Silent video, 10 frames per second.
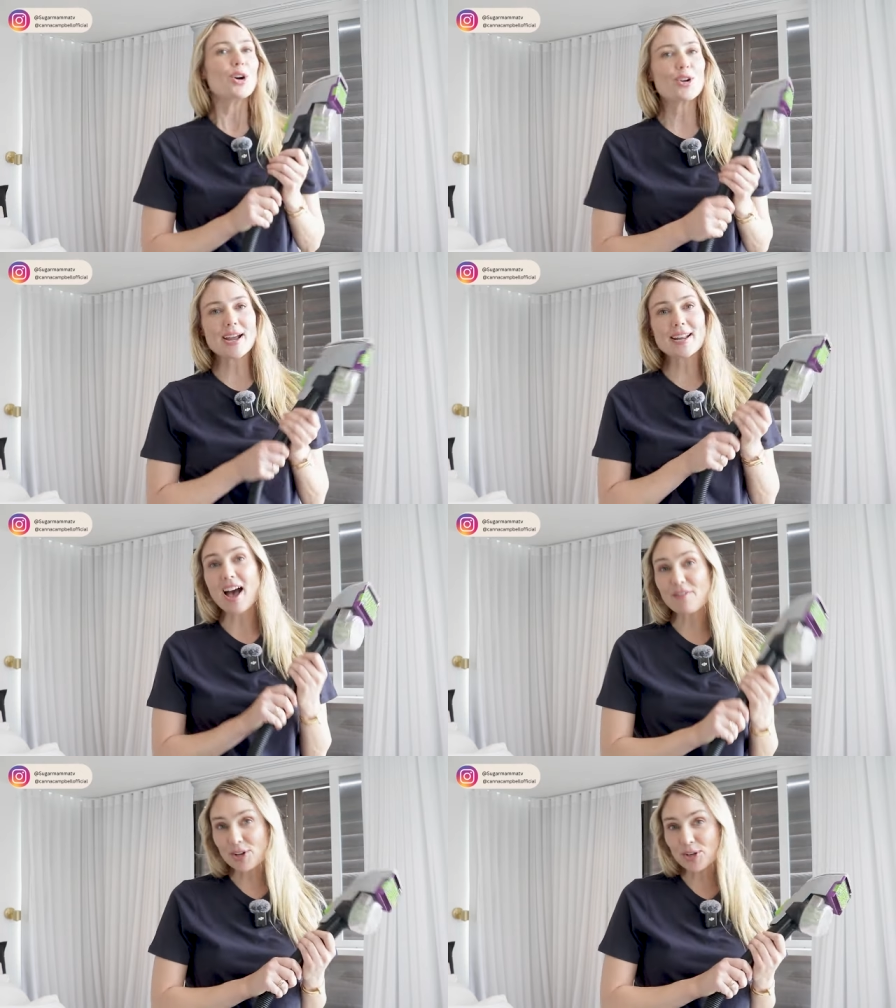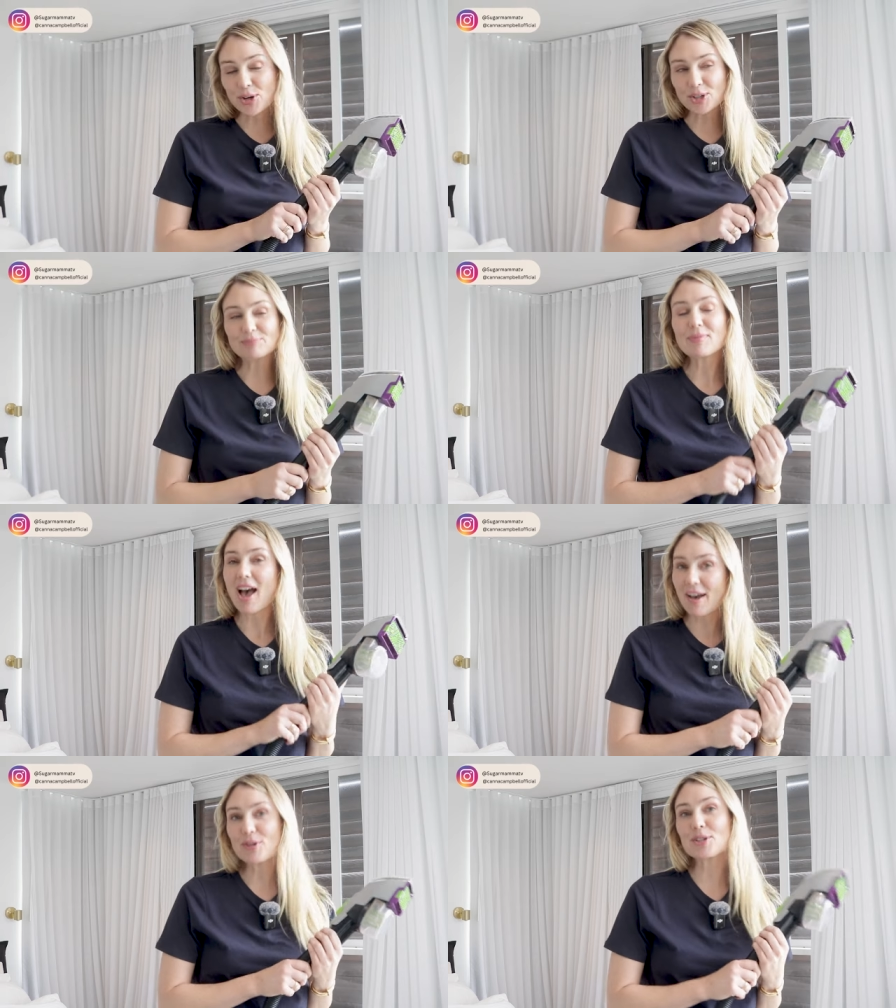All right, I've got to go.
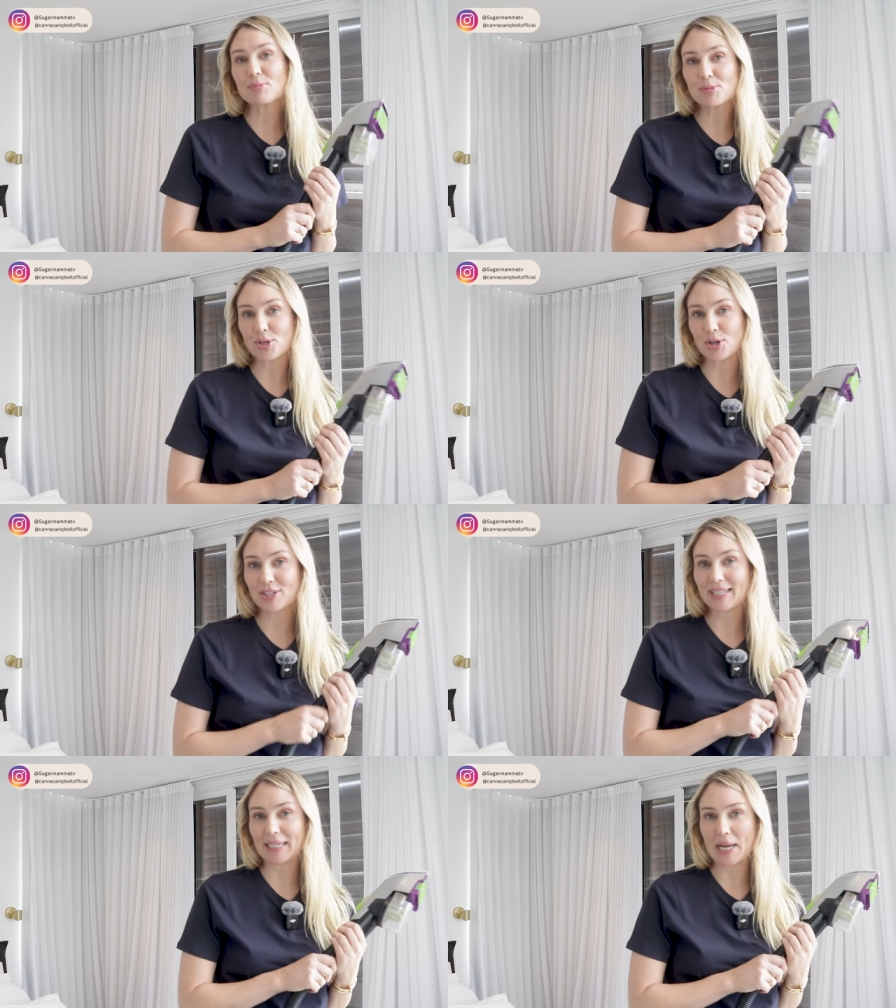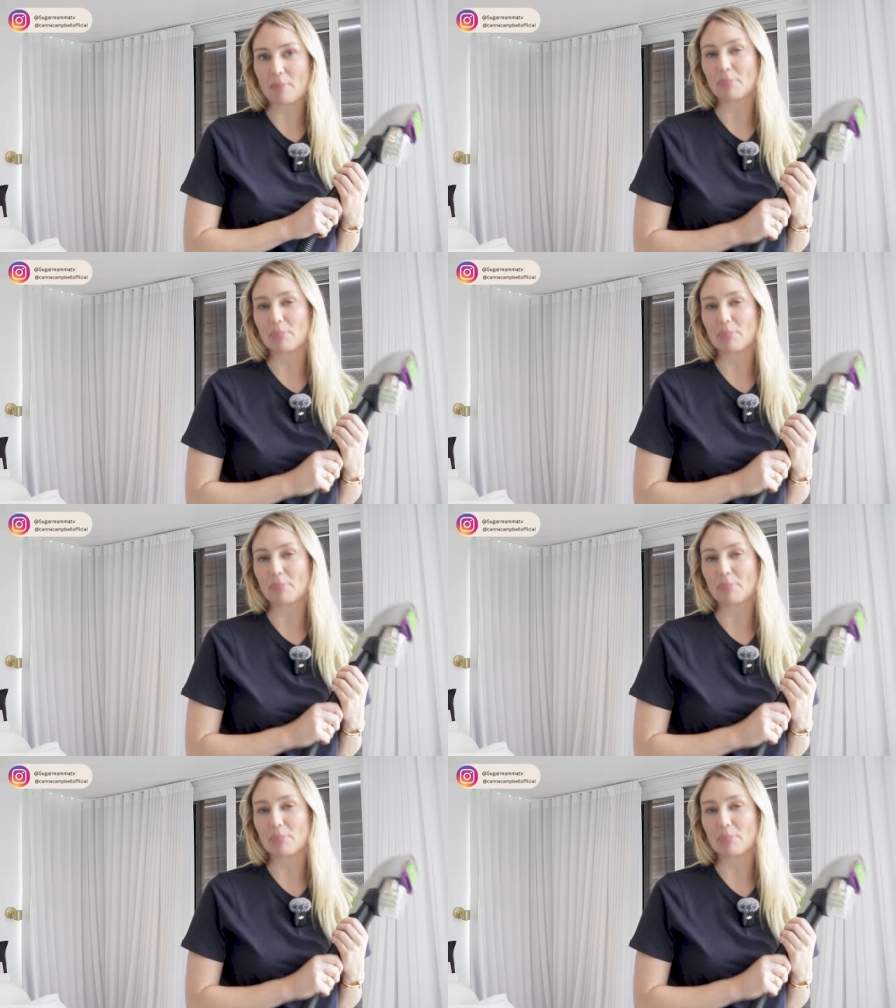I've got some dirt to clean